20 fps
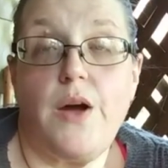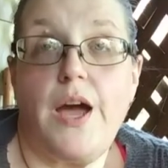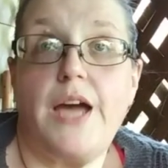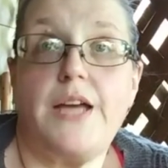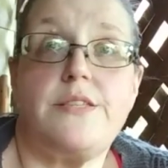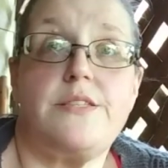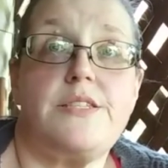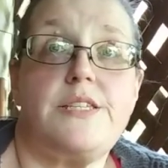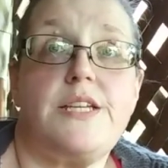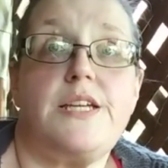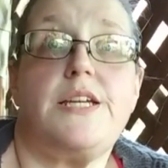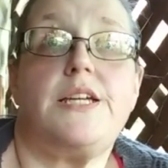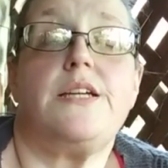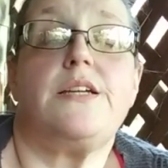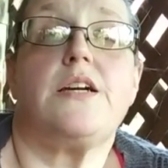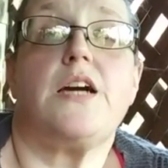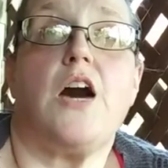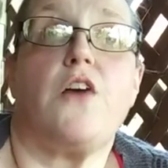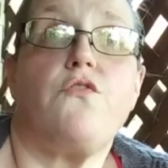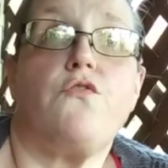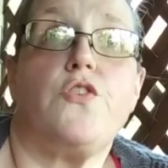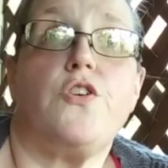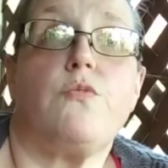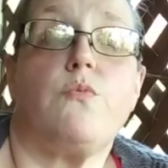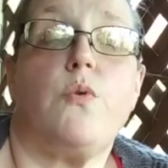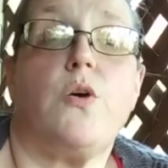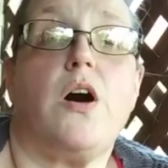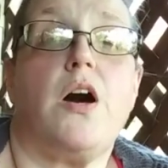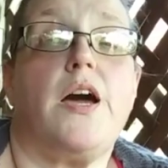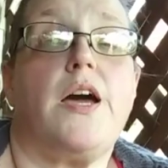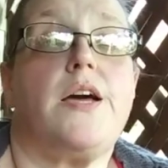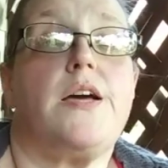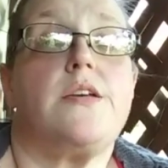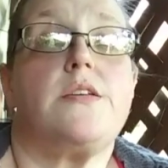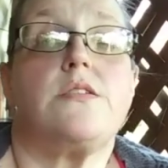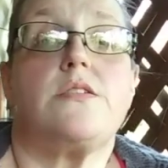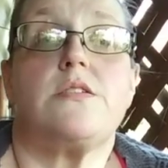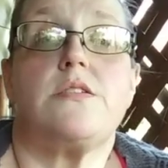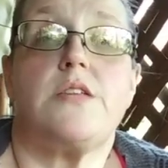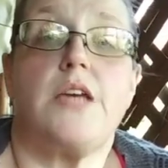and see
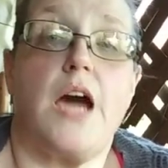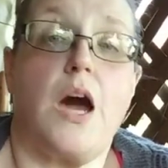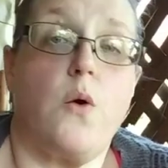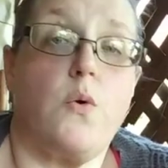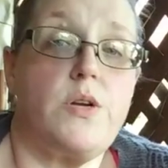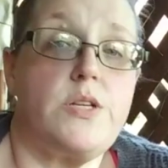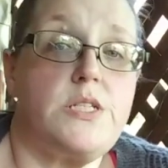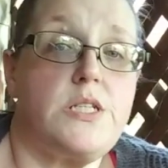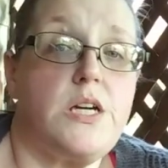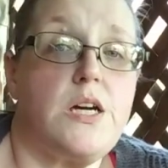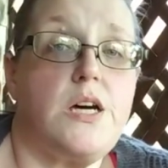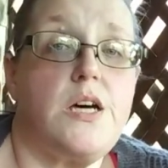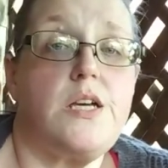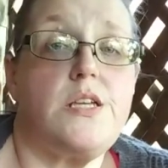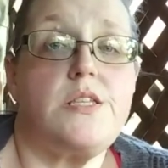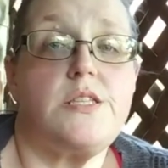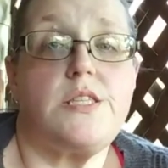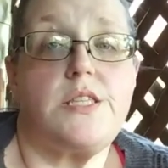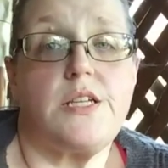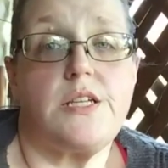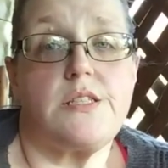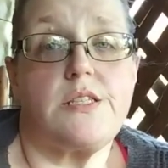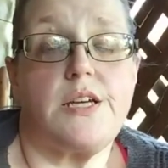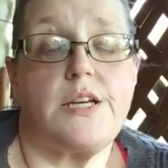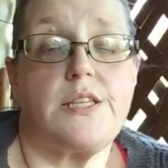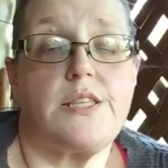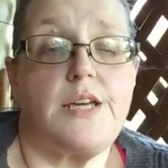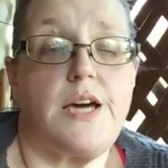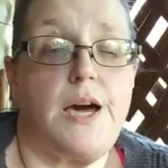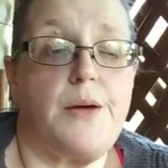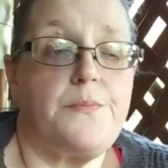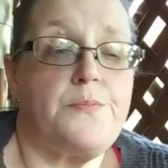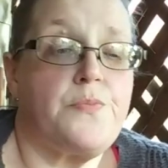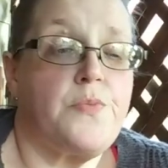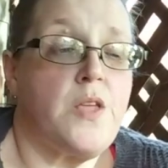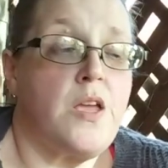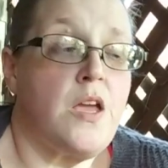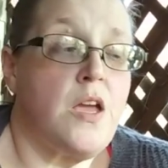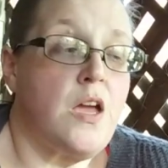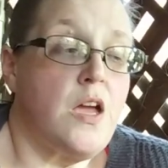comfort-wise how it does, things like that.
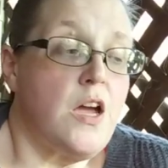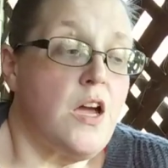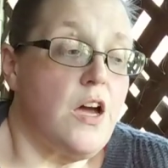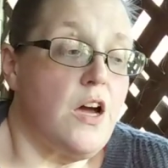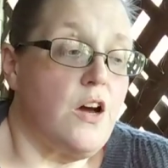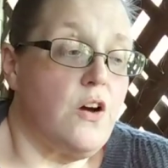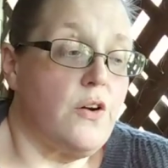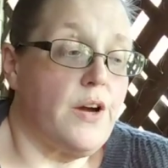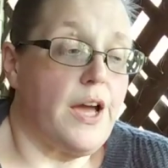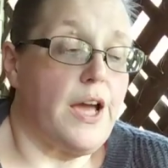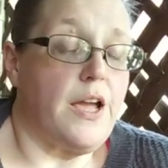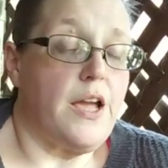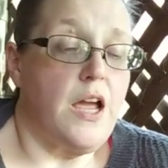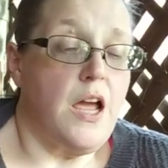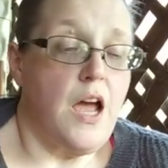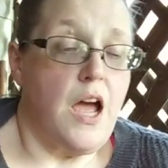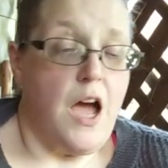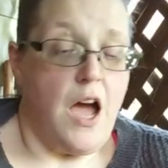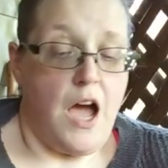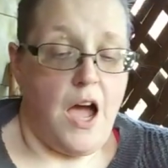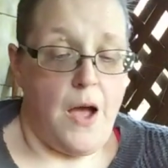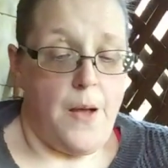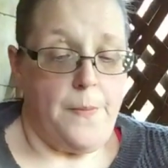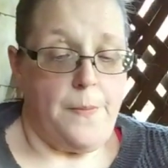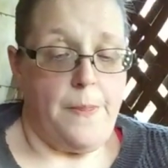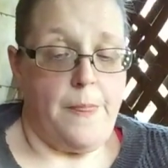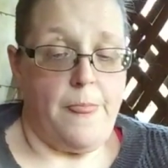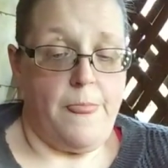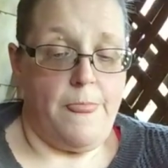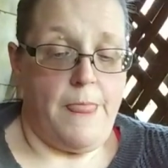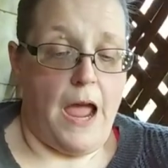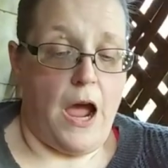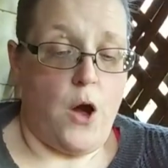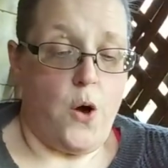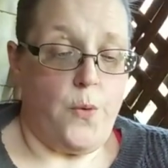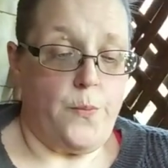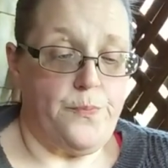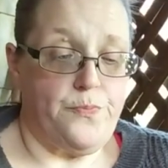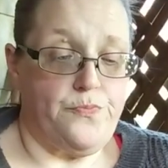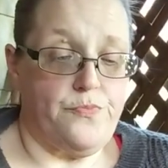Okay.
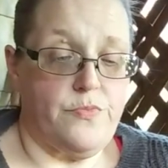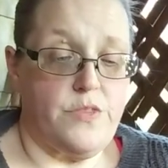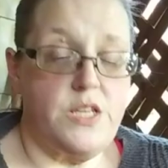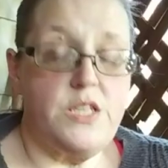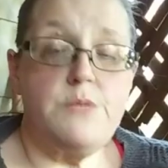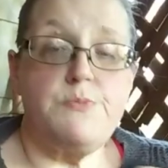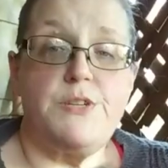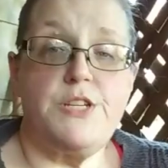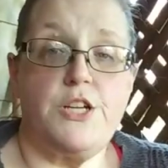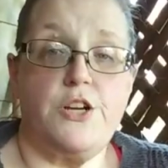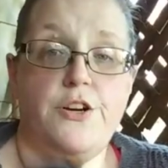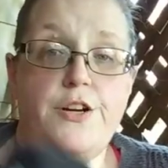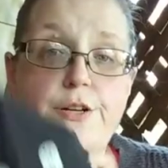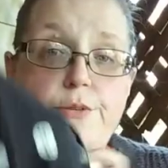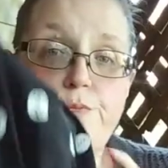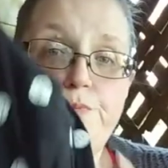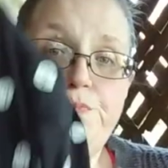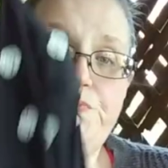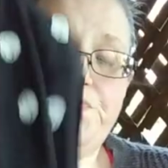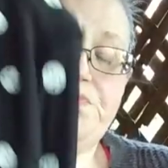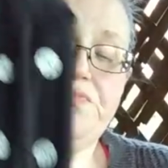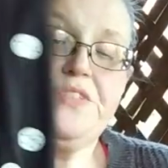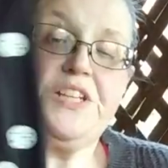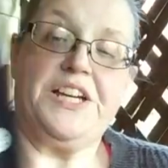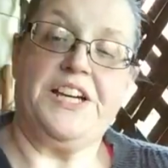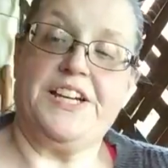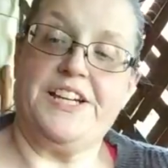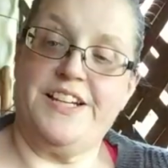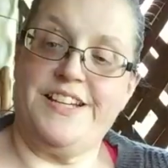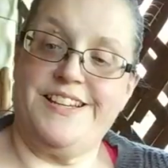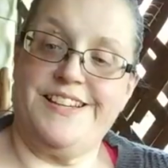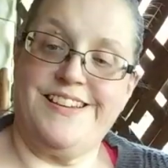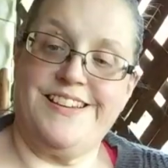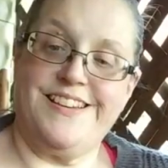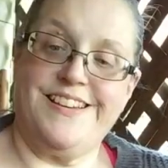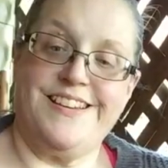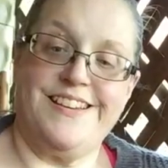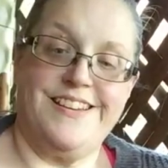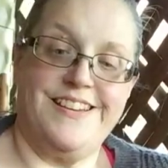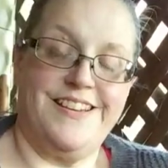Now, this material,
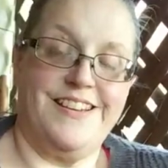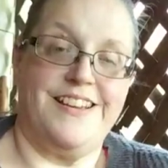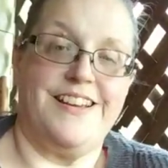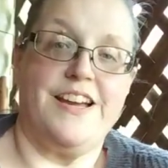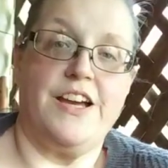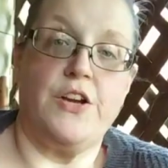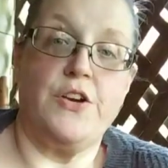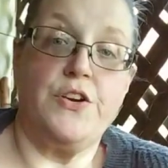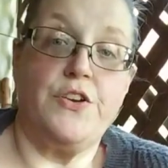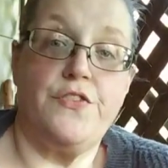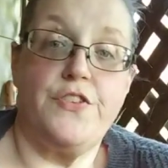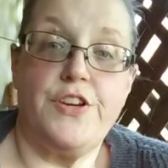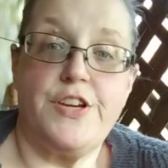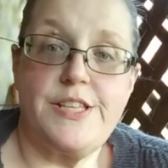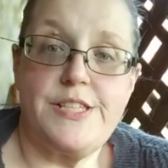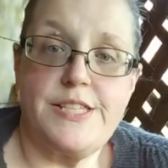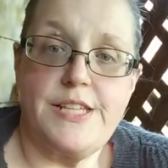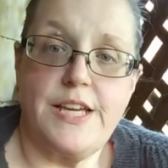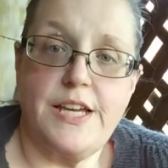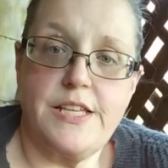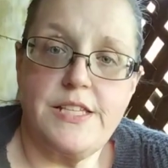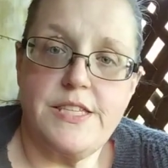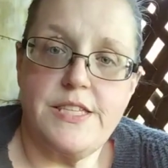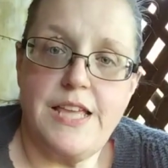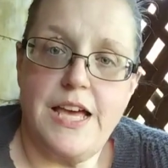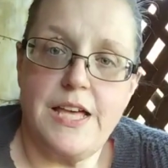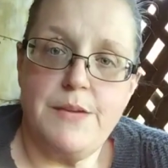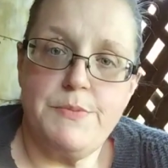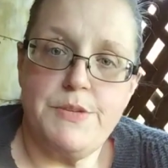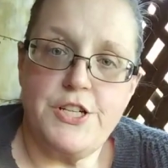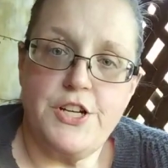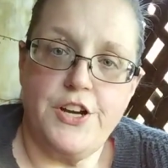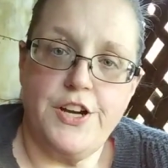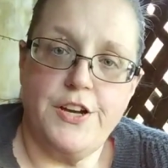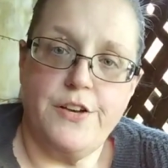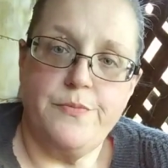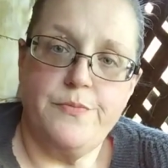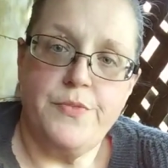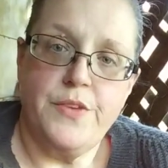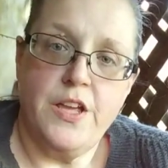I don't know if you can see, it's that
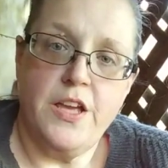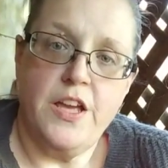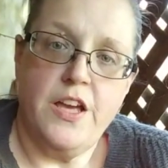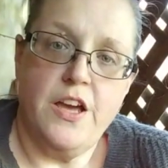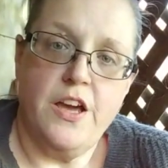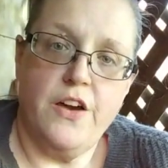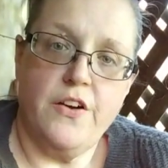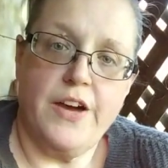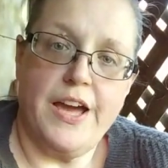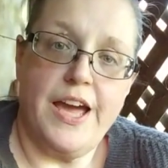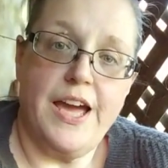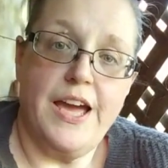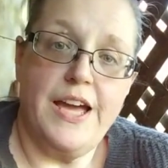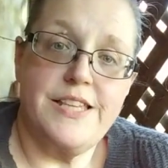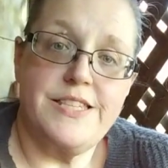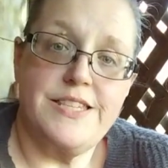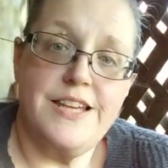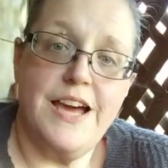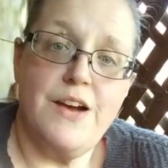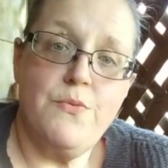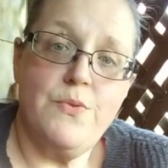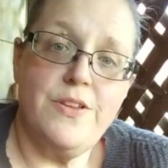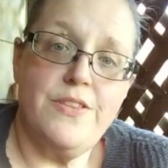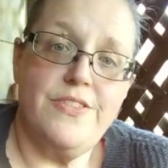material. Okay, it's not real